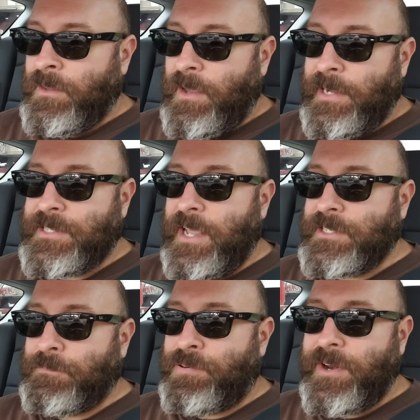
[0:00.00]

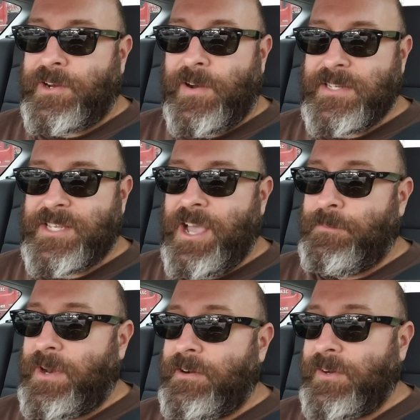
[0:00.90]
It's a pretty crazy
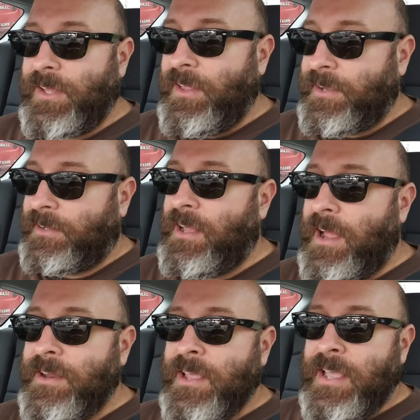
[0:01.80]
helmet. I really like it a
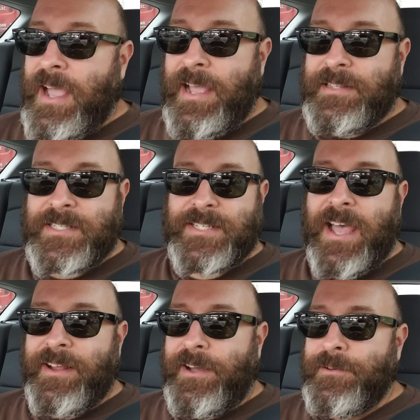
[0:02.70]
lot. And
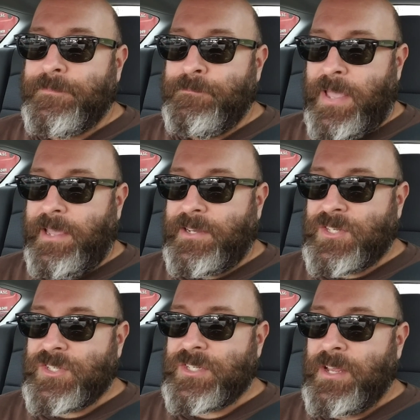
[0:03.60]
Senna
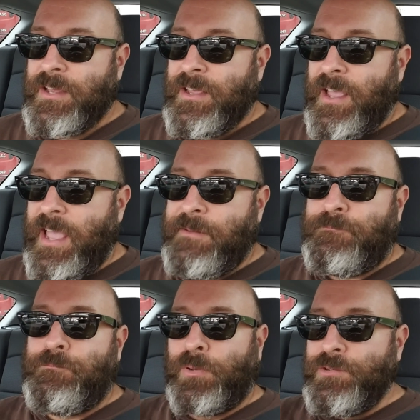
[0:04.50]
makes a
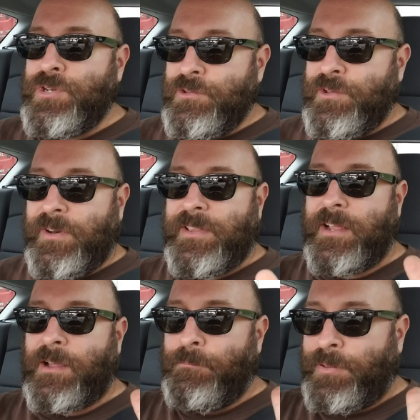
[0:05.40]
Bluetooth unit
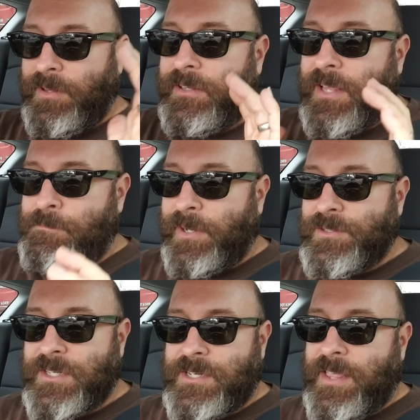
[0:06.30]
that completely
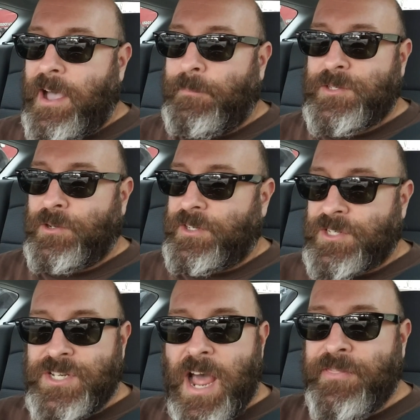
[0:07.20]
builds into the helmet, so
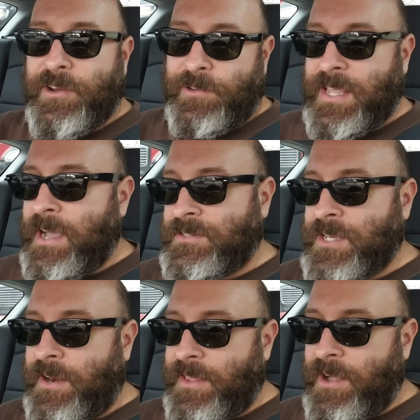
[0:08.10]
there's nothing on the
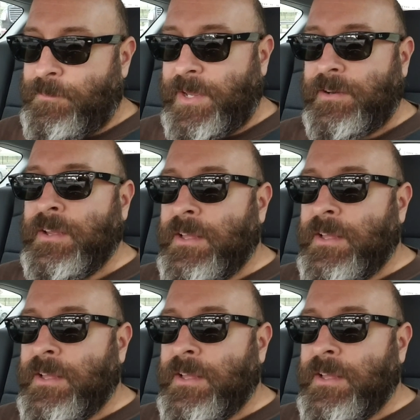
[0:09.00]
outside of the helmet.